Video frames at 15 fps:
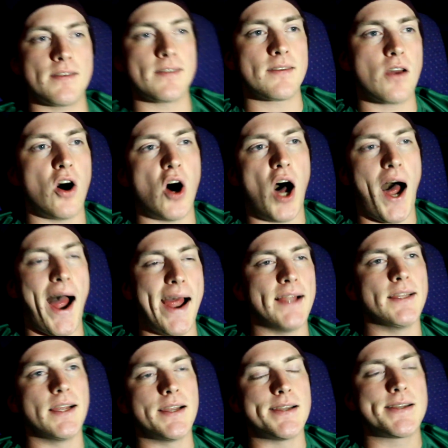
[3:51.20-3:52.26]
the Skull
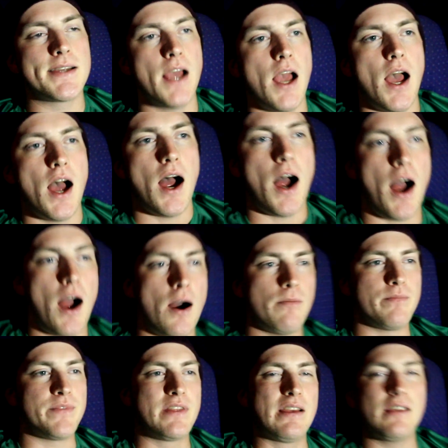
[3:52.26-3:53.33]
Island.
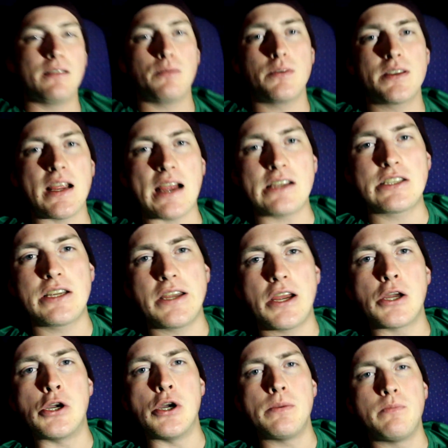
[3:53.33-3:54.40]
Um, this was actually
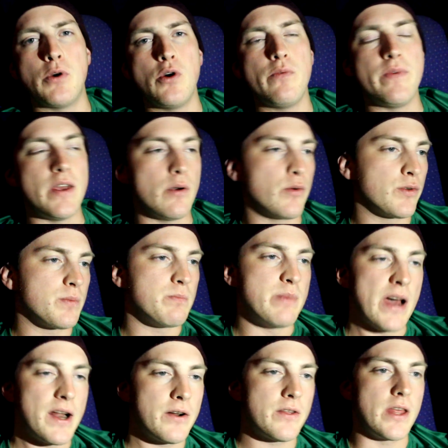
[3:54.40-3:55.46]
a good movie. It was
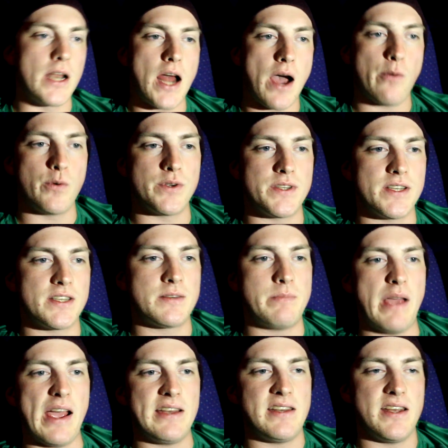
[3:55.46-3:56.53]
better than I was
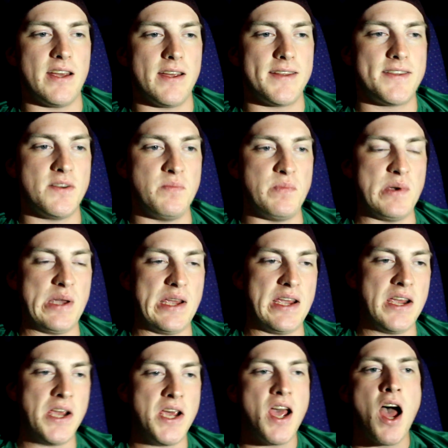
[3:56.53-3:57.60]
expecting it to
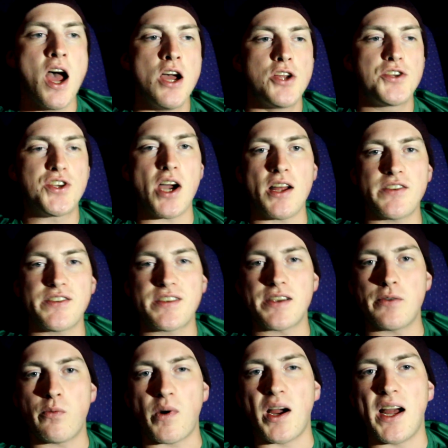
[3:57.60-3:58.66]
be. John
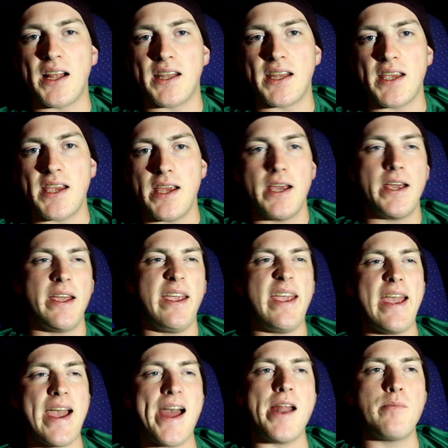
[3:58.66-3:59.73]
C. Reilly,
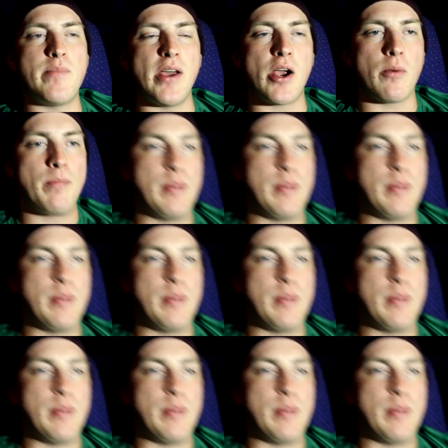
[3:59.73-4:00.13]
he had a bigger